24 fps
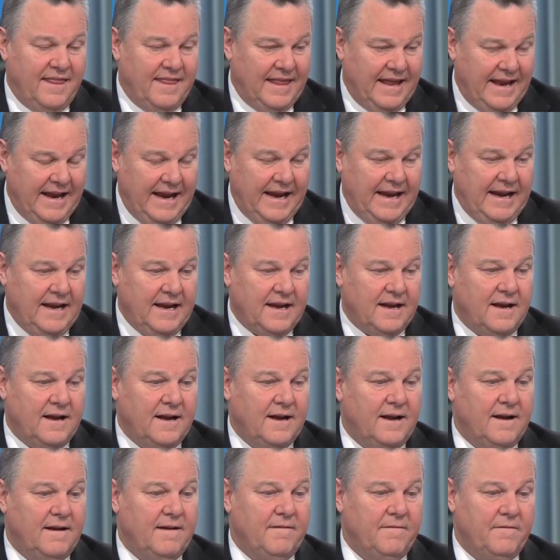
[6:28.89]
they
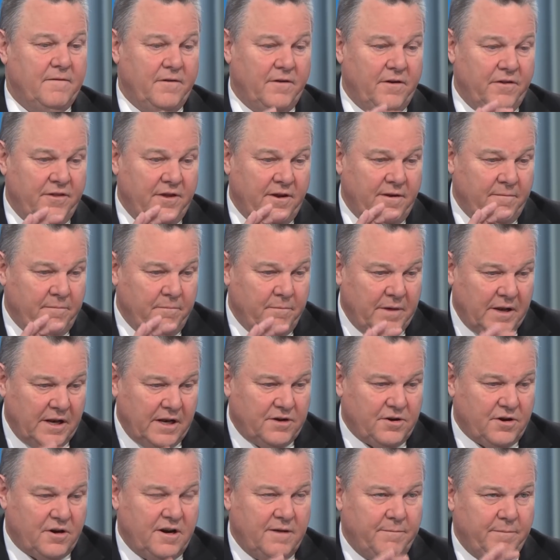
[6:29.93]
uh, the
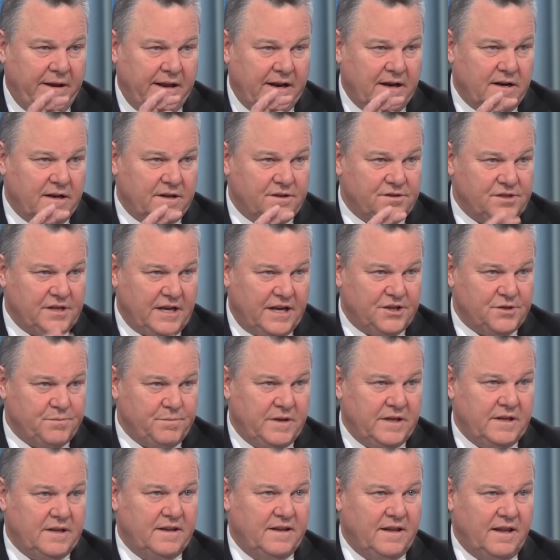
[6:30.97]
military made an
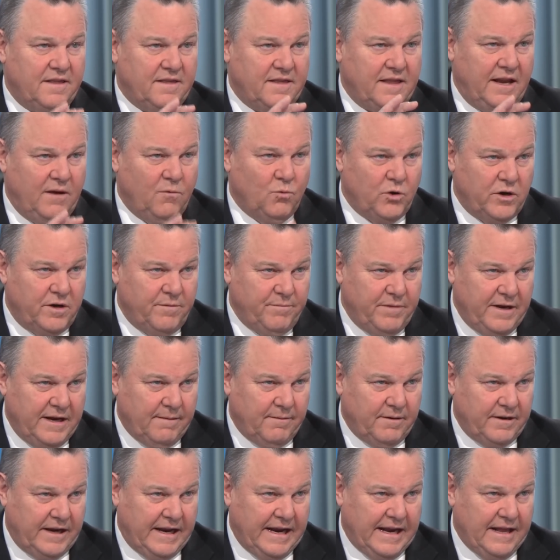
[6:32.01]
assessment that they wouldn't be
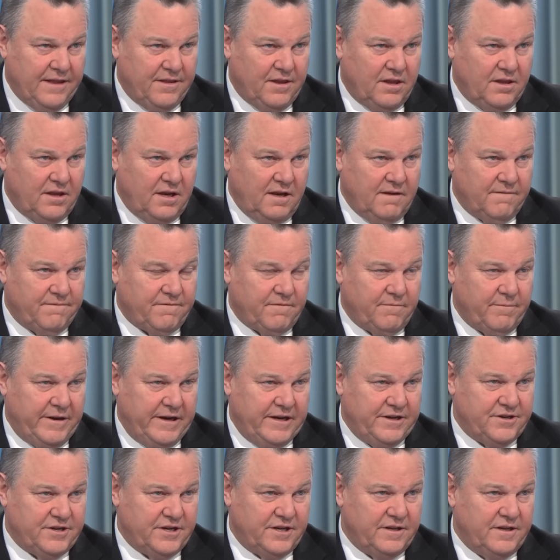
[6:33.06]
able to gather the
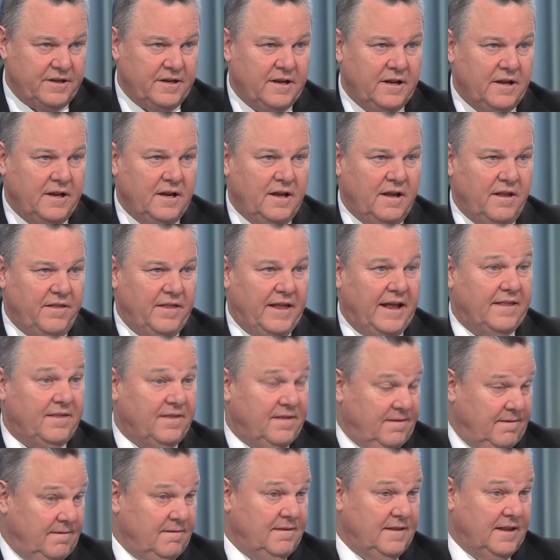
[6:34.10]
information that,
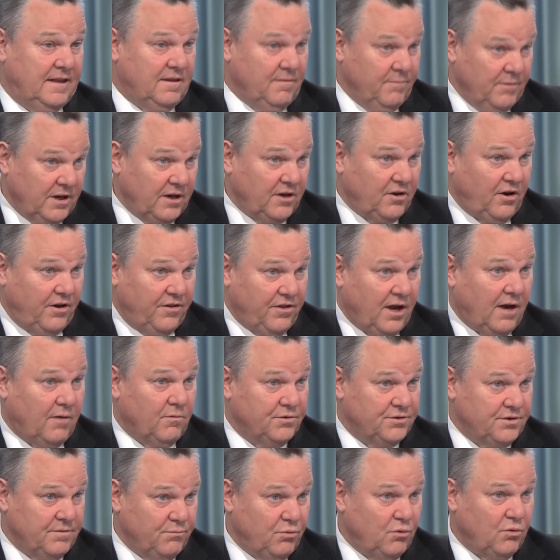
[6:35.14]
that the military thought
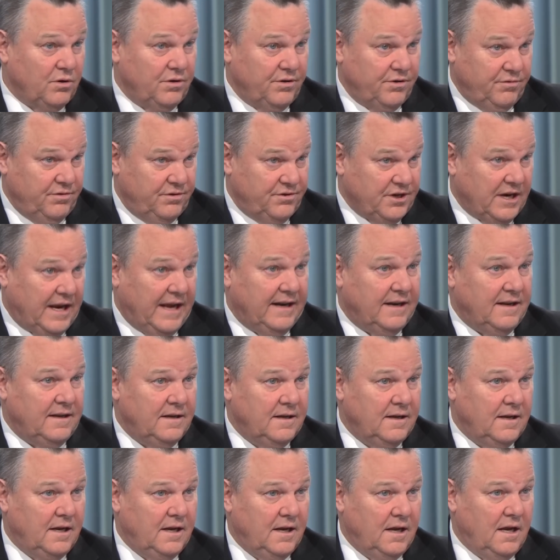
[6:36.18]
was important to China.
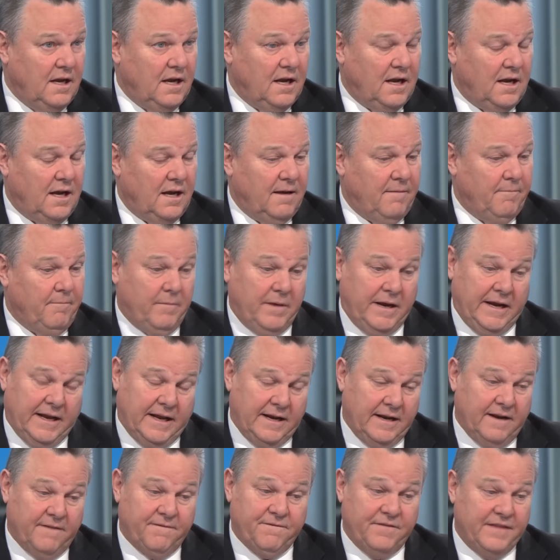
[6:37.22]
Yeah. Um,
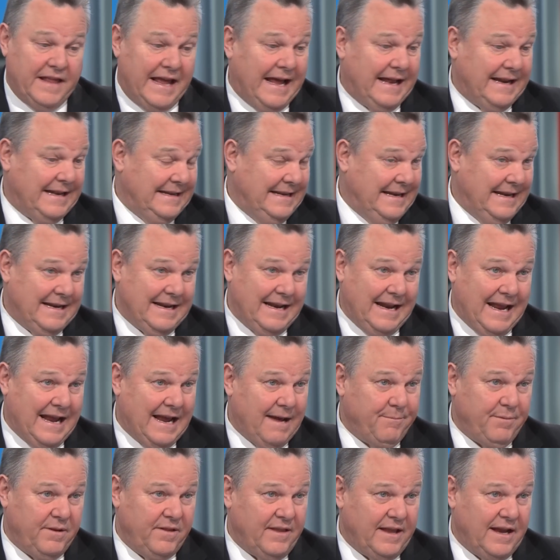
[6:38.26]
and if that didn't
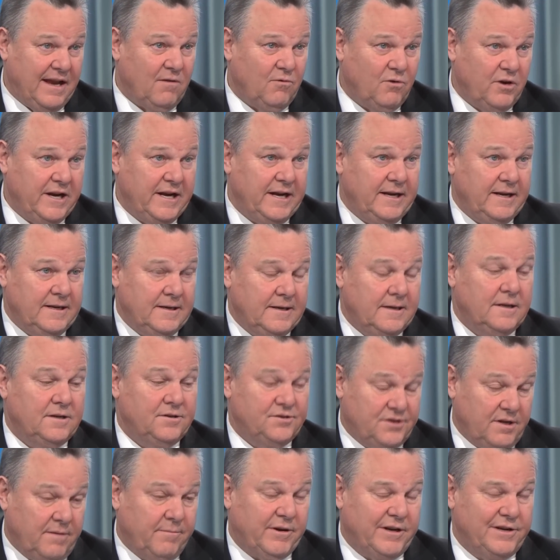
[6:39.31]
happen that way,
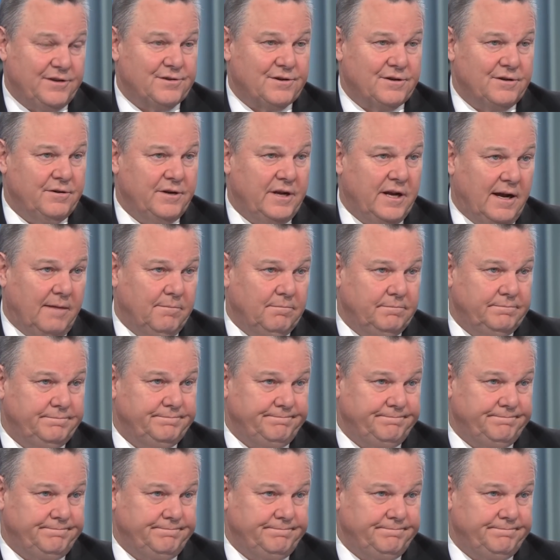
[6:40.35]
somebody screwed up.